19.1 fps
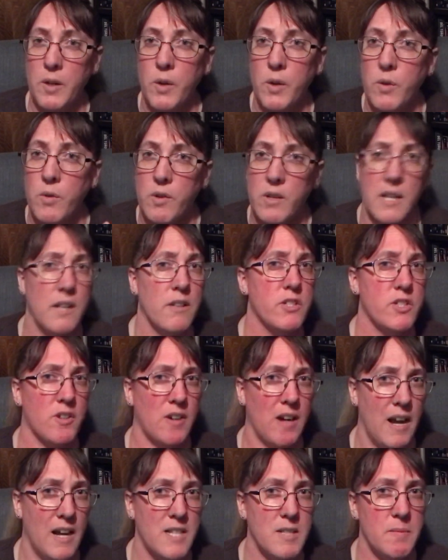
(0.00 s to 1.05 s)
who kills her
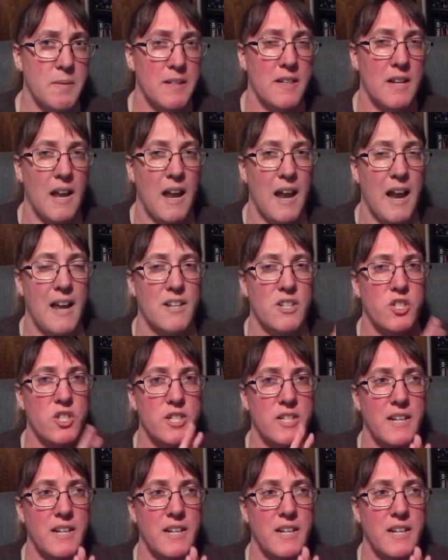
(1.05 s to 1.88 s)
husband and